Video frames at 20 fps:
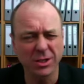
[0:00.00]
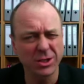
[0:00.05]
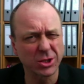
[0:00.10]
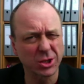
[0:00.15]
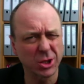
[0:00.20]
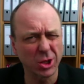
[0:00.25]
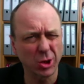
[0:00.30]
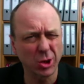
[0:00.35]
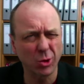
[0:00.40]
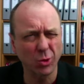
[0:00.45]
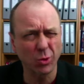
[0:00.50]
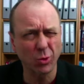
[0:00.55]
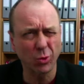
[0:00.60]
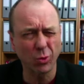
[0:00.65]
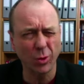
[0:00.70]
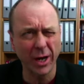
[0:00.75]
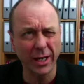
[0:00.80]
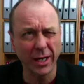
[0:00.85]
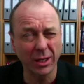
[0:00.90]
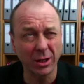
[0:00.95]
So,
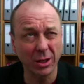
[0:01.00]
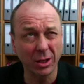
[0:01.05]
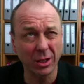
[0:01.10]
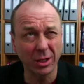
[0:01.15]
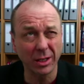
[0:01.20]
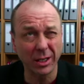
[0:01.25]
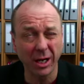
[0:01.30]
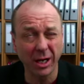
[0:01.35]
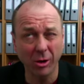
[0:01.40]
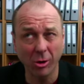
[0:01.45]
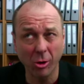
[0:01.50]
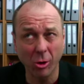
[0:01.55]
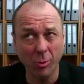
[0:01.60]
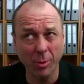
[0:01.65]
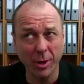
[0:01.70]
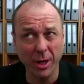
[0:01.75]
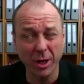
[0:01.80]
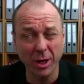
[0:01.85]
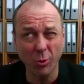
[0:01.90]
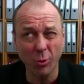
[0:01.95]
wait,
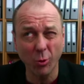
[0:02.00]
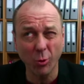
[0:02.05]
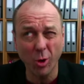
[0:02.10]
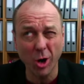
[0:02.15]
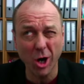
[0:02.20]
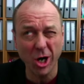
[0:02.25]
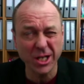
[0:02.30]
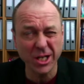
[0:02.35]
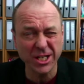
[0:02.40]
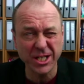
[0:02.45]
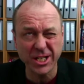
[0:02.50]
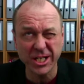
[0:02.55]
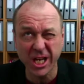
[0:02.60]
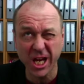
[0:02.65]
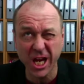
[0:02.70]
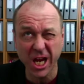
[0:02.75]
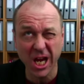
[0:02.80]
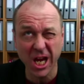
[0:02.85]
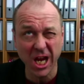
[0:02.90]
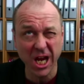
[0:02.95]
Nairobi was
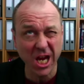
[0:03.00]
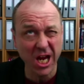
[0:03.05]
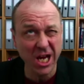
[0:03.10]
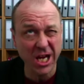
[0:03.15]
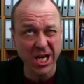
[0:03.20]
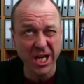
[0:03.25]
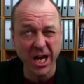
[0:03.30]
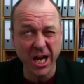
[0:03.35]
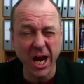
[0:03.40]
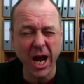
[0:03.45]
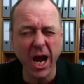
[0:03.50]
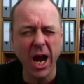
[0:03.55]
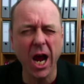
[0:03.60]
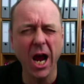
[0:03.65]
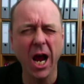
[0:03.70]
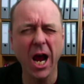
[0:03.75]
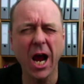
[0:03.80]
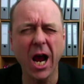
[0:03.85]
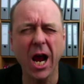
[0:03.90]
in uh,